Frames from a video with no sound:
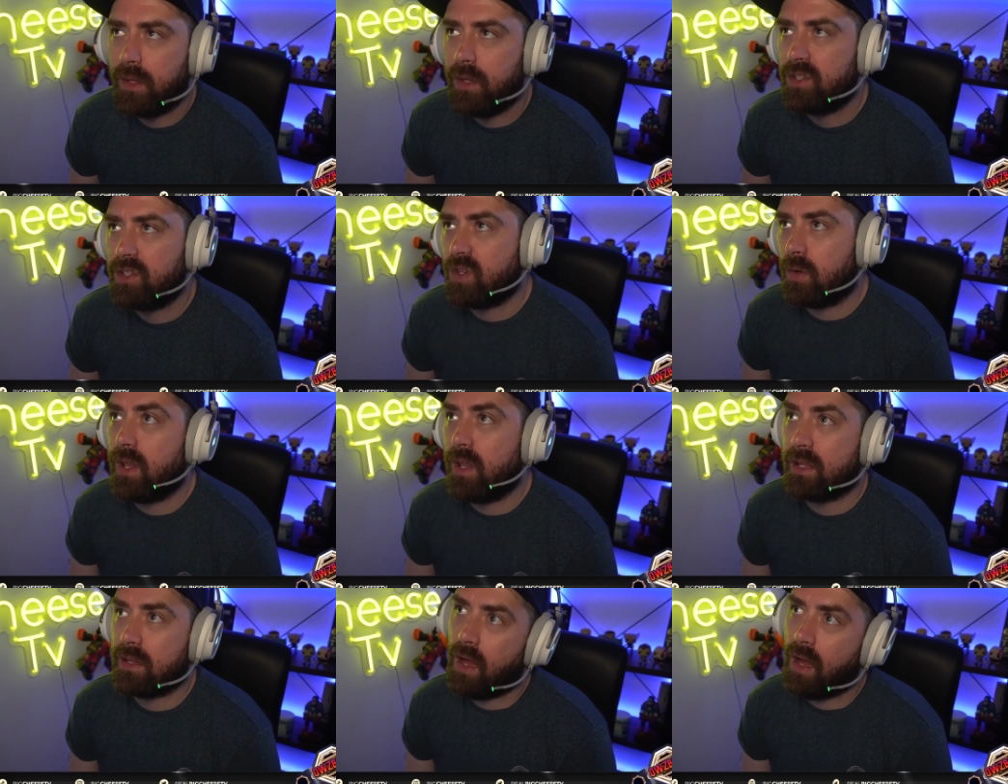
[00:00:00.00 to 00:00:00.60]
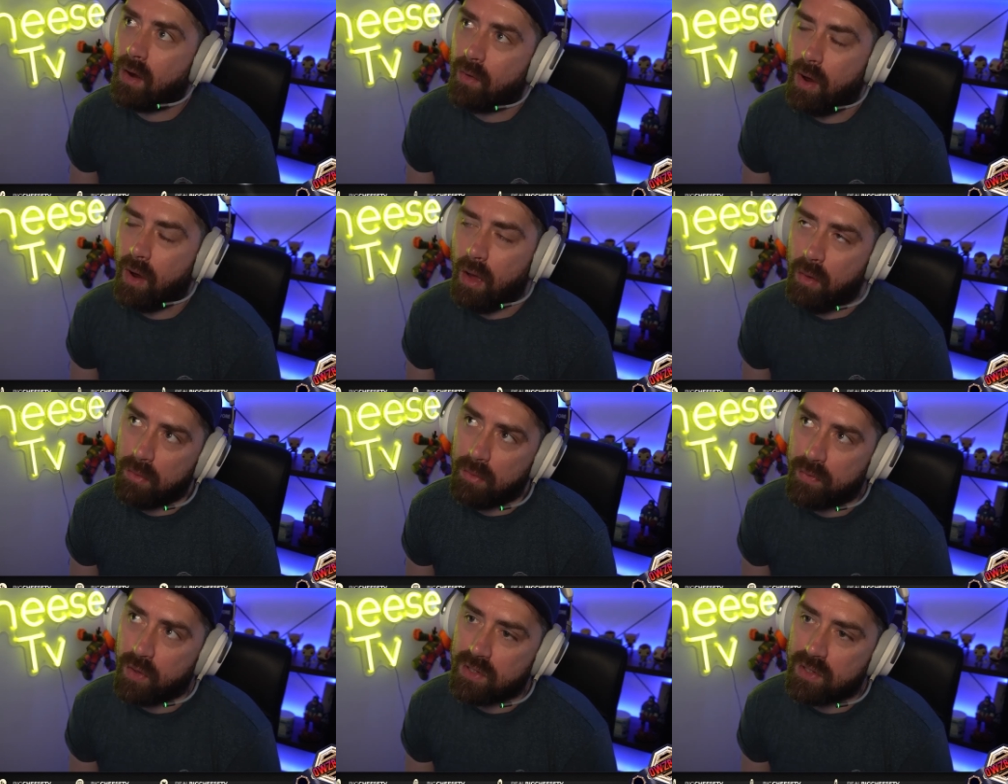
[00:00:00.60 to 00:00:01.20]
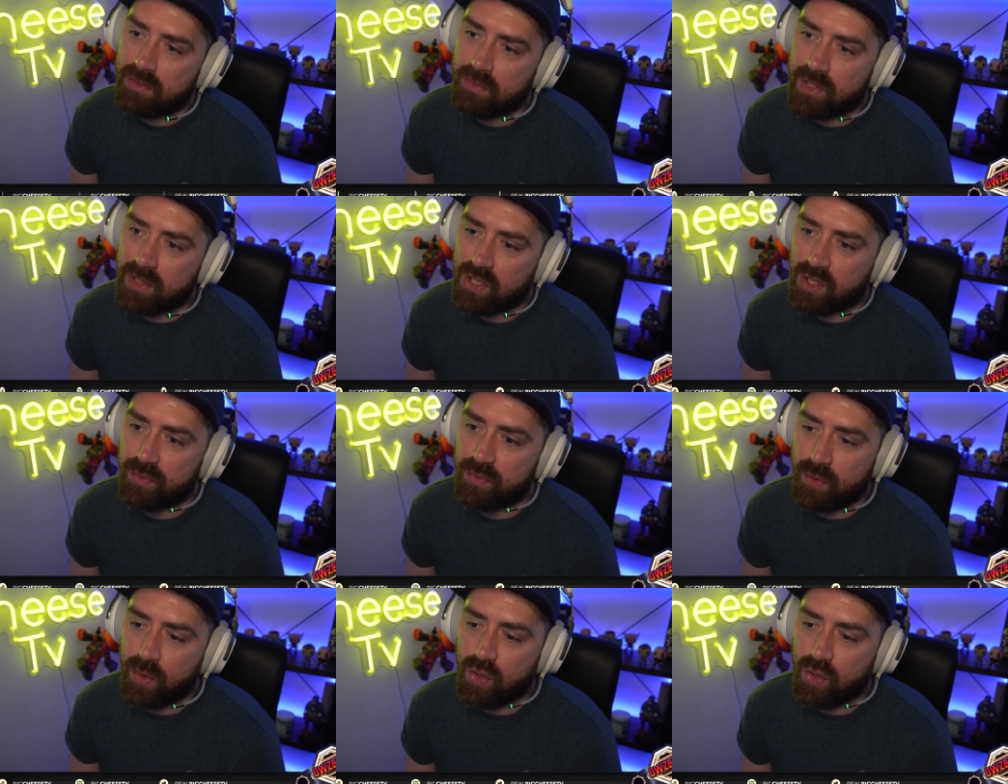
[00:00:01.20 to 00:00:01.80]
So like the, our our first original
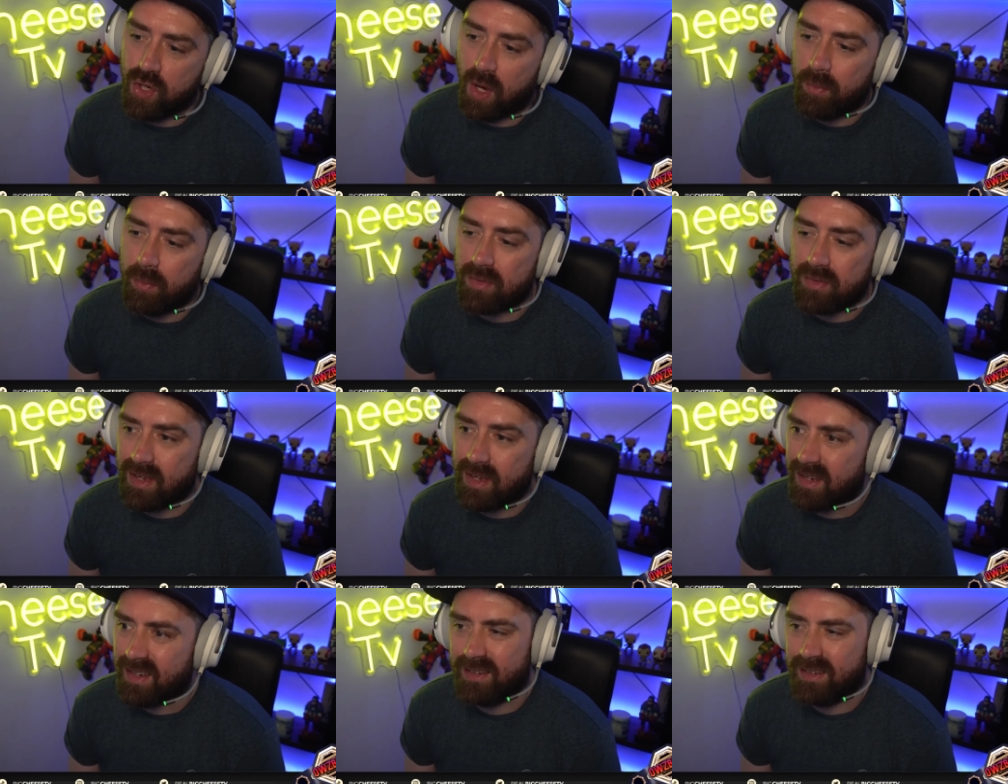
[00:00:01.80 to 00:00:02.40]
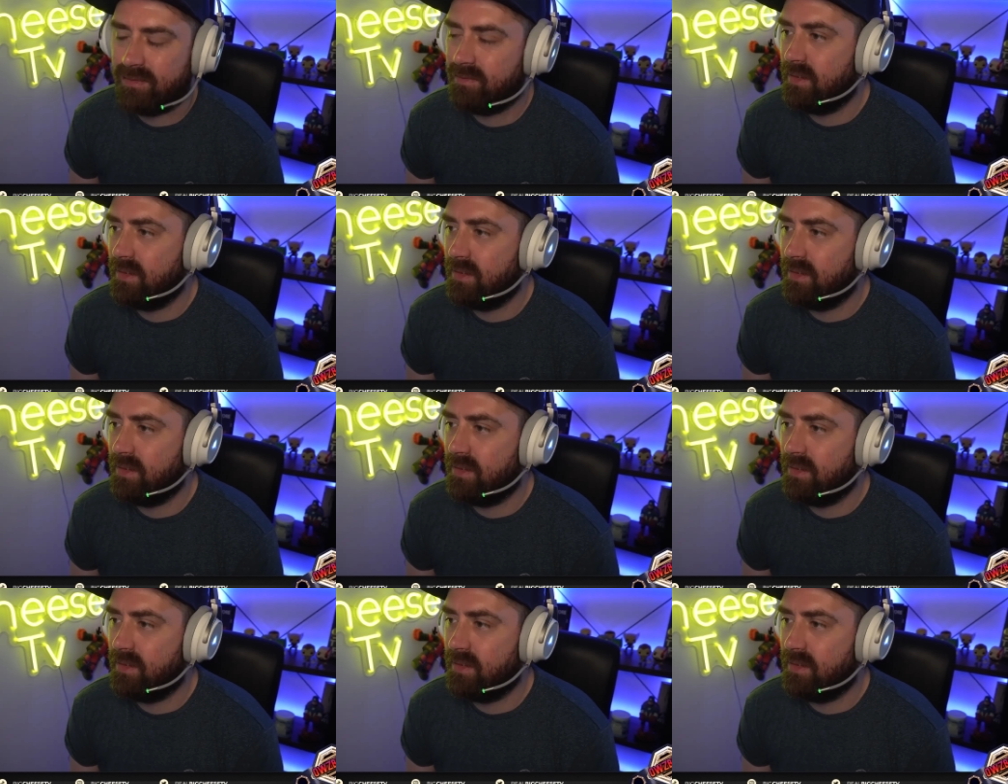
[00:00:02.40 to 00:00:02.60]
food shop was like